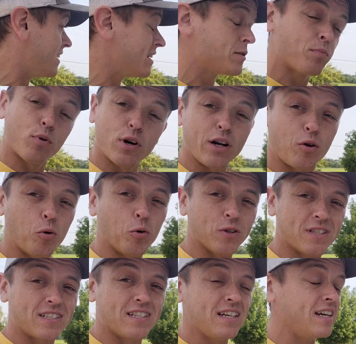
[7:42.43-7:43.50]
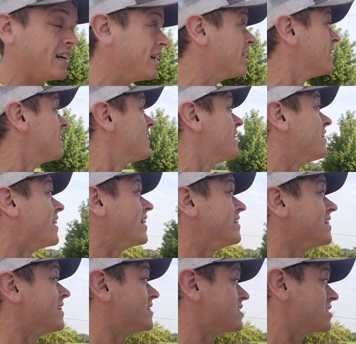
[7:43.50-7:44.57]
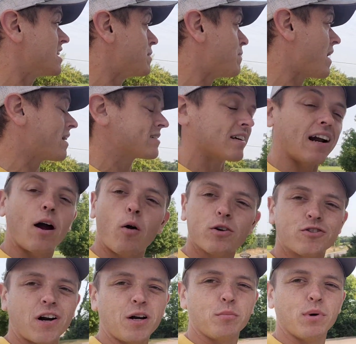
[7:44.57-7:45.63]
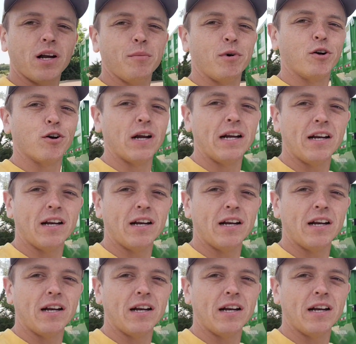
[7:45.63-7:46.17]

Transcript: it is pretty cool to see that they just keep asking. I always try to bring them a